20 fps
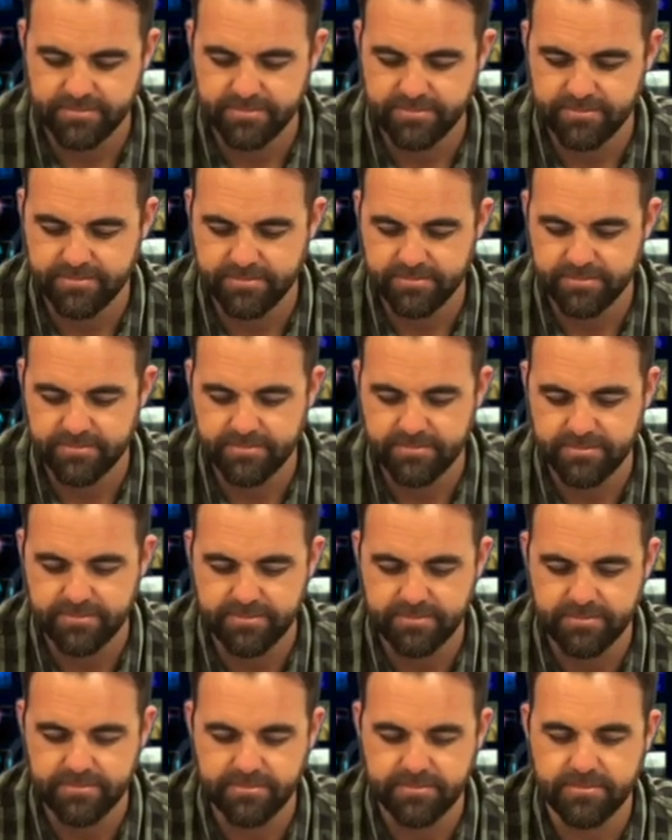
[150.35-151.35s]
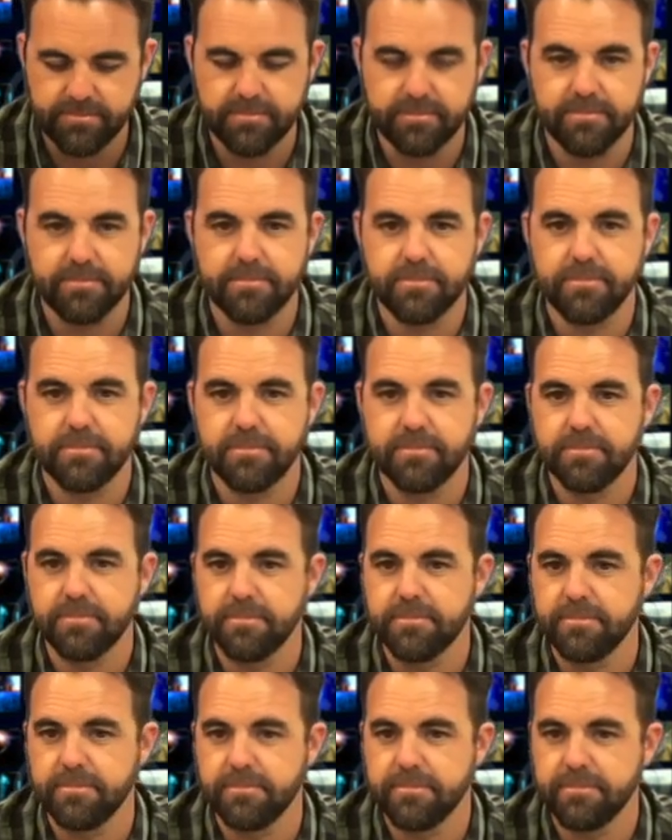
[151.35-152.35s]

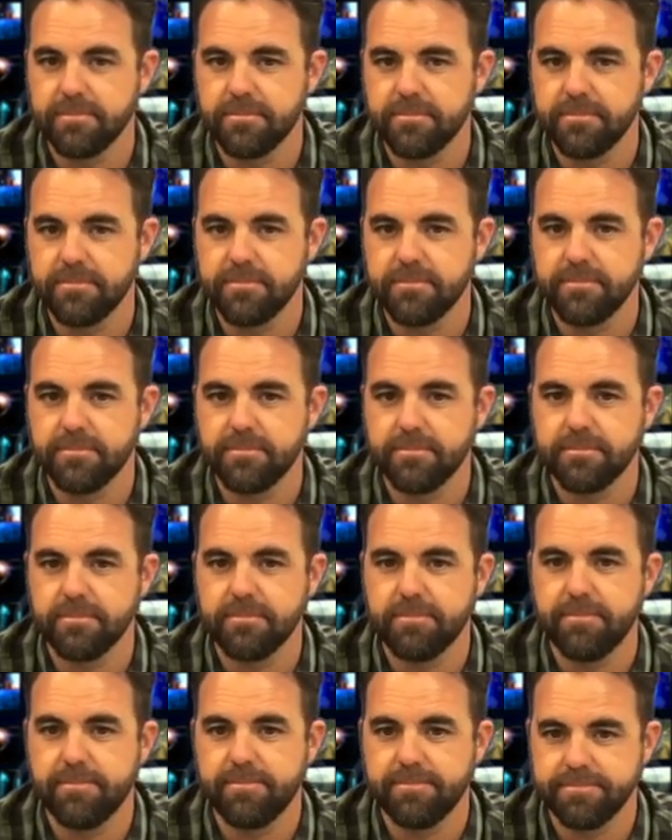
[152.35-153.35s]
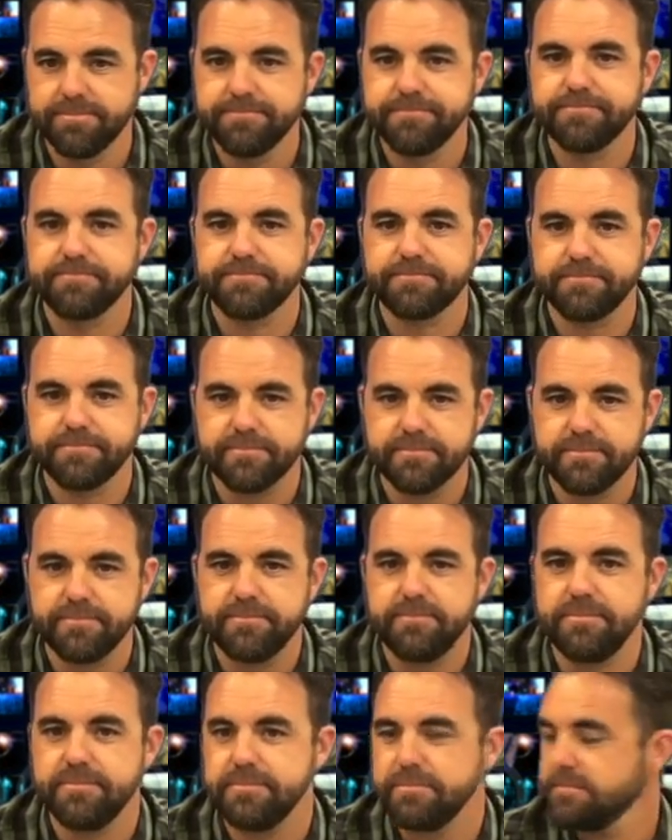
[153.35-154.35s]

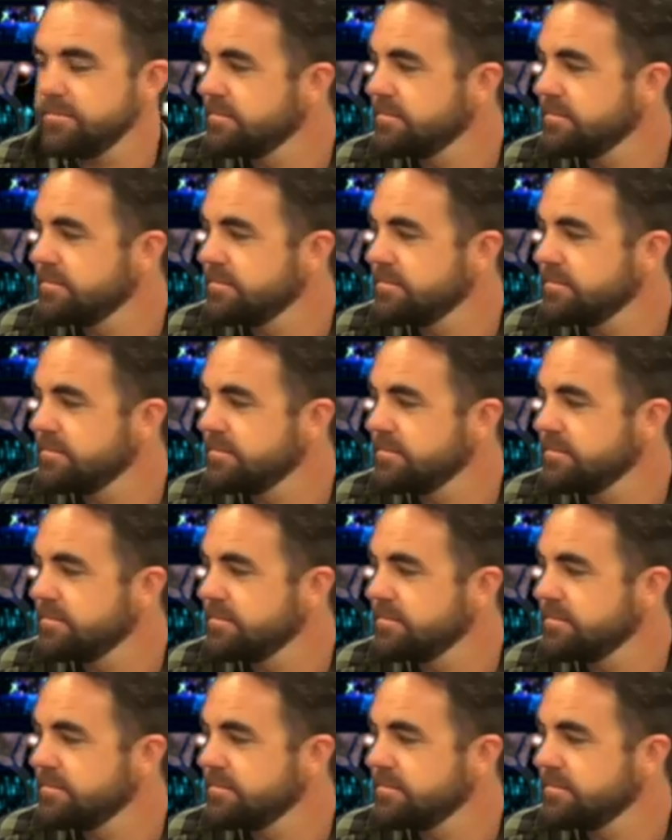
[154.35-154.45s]
This person isn't speaking.